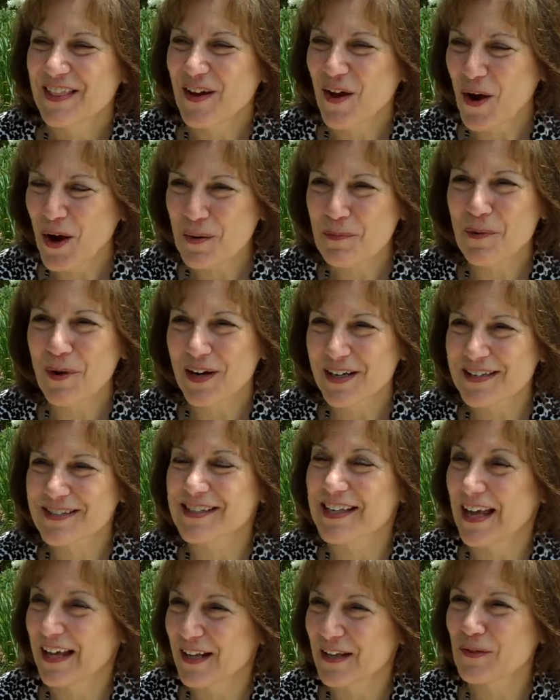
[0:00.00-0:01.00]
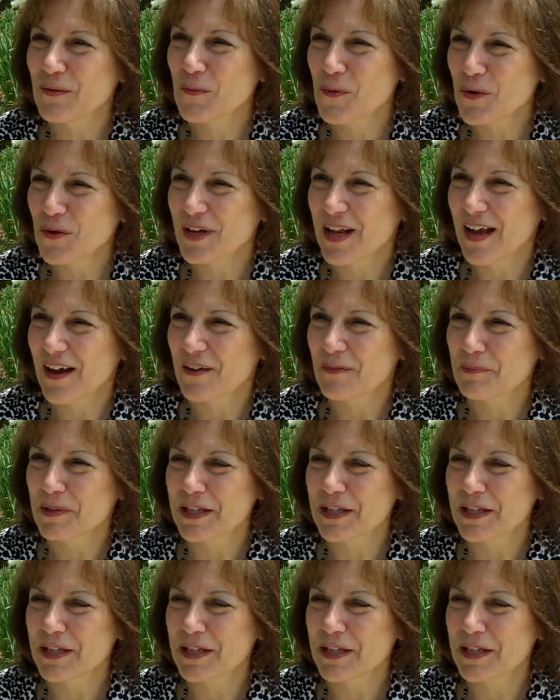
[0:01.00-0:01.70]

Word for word: The hard part is getting the word out,